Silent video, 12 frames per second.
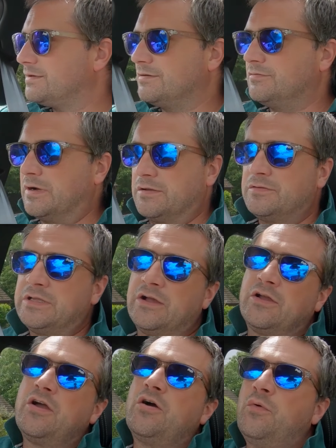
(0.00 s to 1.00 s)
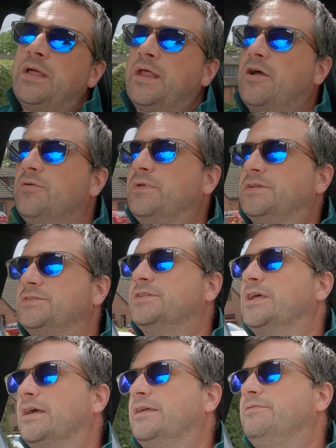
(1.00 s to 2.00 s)
well, I got went home
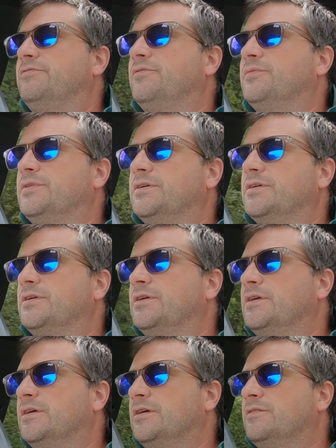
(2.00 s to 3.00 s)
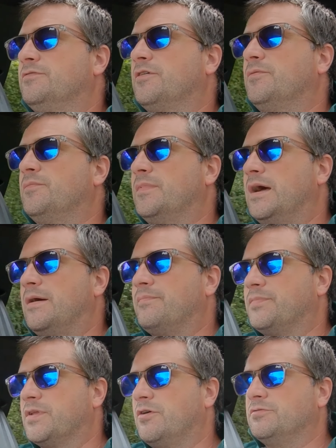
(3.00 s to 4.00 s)
yesterday from the from
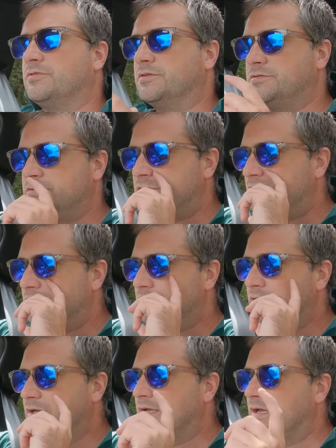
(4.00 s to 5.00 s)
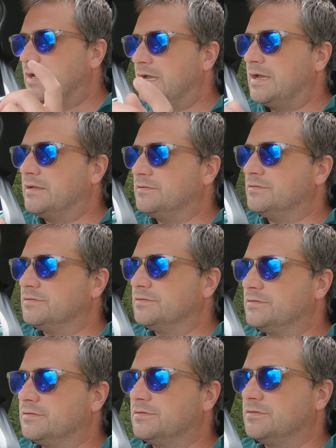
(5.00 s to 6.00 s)
um, Hybrid Tune and
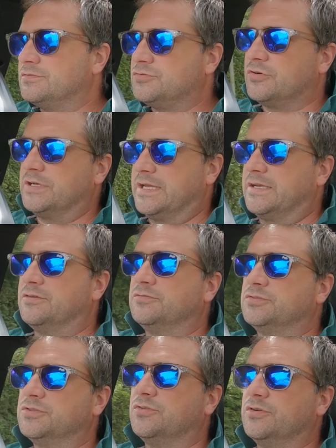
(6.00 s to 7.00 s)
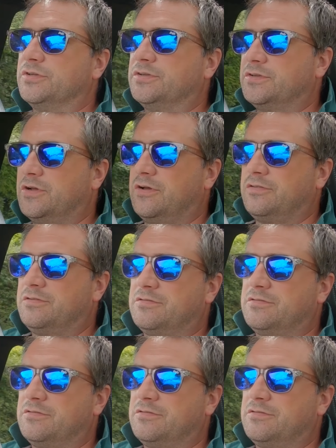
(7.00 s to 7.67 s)
tried to get it all sorted. I